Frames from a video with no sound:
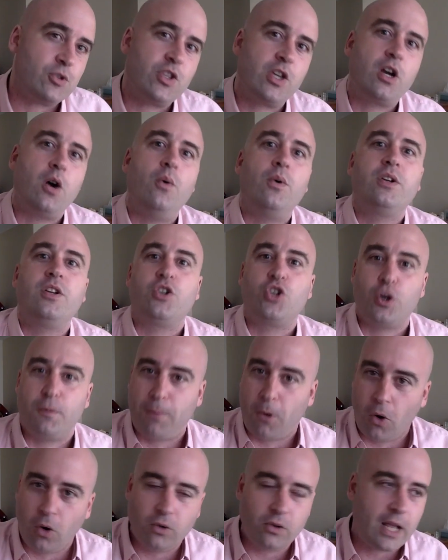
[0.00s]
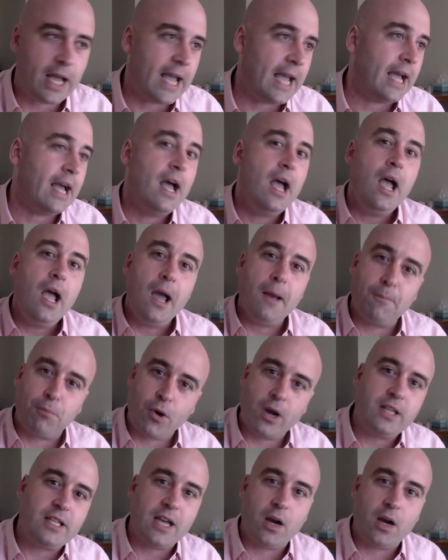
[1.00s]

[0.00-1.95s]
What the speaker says: They go into Chipotle and break